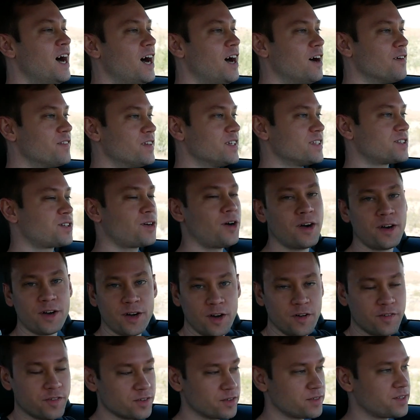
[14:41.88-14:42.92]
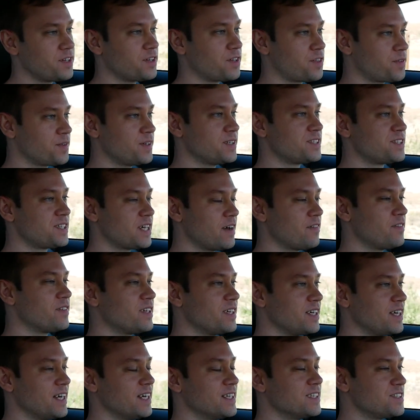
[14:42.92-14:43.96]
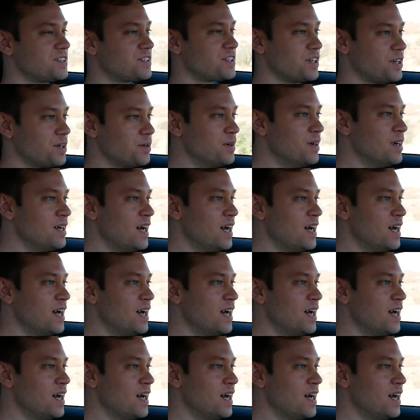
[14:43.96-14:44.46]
of this car over the 370. And so